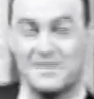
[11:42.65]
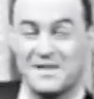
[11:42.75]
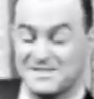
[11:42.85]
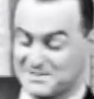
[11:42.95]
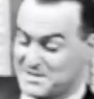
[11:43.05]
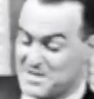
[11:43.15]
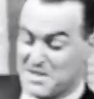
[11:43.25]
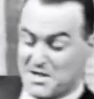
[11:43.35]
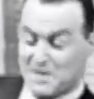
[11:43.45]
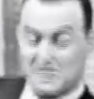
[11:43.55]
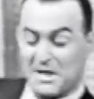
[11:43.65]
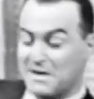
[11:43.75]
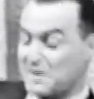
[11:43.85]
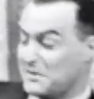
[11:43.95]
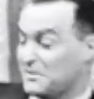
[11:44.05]
It's
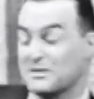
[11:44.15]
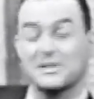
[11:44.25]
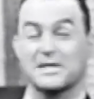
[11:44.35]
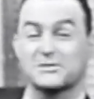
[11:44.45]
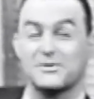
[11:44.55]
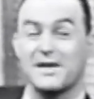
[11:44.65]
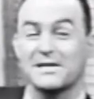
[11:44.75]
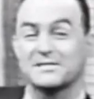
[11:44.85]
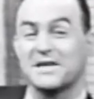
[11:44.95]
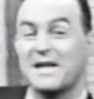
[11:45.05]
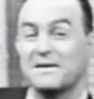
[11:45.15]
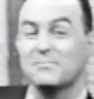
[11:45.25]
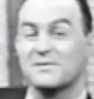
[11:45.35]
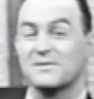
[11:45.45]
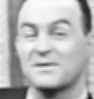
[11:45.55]
not an electronic type,
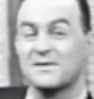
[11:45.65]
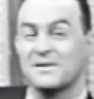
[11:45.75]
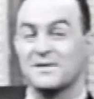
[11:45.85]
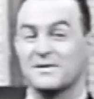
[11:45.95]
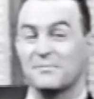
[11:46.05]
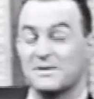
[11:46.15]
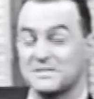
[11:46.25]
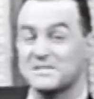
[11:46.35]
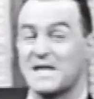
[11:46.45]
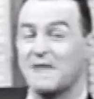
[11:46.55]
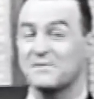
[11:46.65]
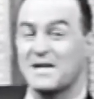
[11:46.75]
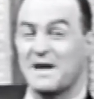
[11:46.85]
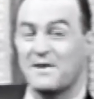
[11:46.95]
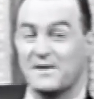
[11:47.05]
but it's a sound
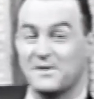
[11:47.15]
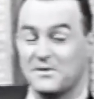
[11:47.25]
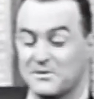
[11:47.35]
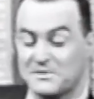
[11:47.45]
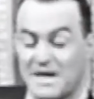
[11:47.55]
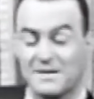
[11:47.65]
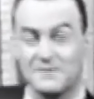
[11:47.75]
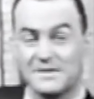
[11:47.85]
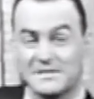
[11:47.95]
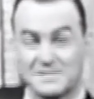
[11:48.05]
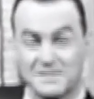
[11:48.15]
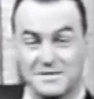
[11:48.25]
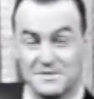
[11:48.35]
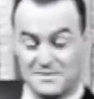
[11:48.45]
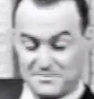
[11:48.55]
carrier. You know, your doctor has
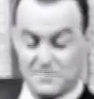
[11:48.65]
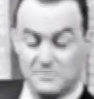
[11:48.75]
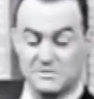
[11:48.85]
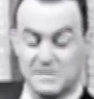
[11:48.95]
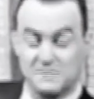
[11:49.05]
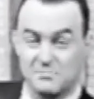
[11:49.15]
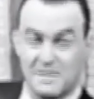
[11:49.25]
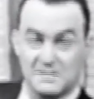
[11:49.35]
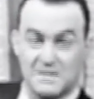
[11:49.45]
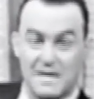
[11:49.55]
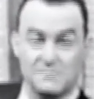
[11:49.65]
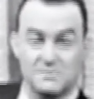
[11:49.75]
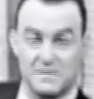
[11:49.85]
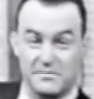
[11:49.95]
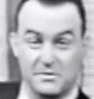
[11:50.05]
used this many times,
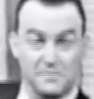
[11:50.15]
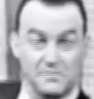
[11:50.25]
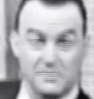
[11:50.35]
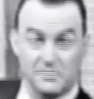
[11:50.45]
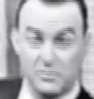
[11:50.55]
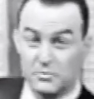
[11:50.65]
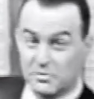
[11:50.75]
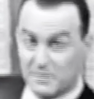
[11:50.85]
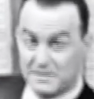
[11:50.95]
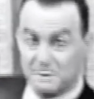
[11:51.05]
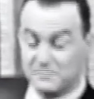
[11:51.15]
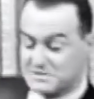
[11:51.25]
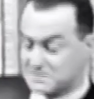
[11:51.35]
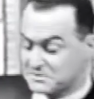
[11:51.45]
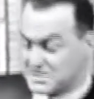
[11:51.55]
giving you your regular
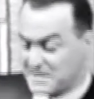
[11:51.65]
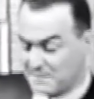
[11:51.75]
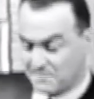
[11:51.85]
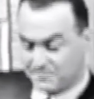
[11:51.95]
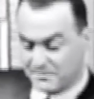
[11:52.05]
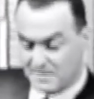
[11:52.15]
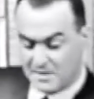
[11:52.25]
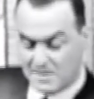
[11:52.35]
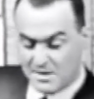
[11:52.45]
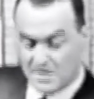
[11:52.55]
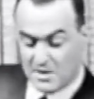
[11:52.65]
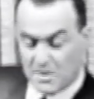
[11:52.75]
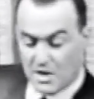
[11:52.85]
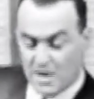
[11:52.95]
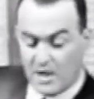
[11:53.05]
physical checkup.
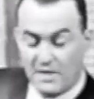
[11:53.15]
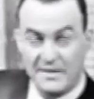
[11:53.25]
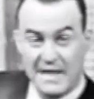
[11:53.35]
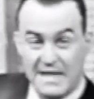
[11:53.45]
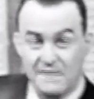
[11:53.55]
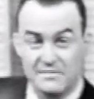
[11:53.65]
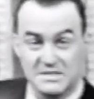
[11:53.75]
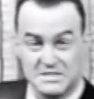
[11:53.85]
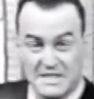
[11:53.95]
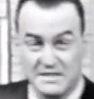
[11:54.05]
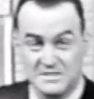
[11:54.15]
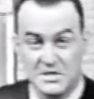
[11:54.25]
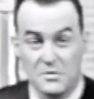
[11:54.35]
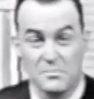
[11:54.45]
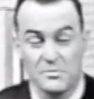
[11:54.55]
On the end of this
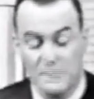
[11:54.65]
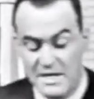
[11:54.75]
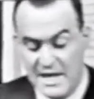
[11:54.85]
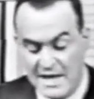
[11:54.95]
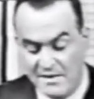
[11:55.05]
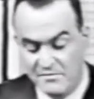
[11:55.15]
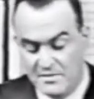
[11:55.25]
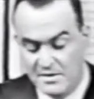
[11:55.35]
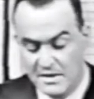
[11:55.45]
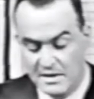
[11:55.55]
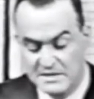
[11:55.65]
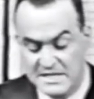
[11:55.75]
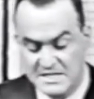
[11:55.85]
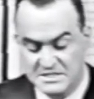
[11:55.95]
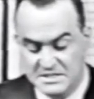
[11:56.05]
stethoscope, we have a
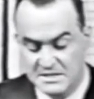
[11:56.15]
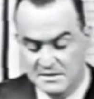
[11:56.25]
disc.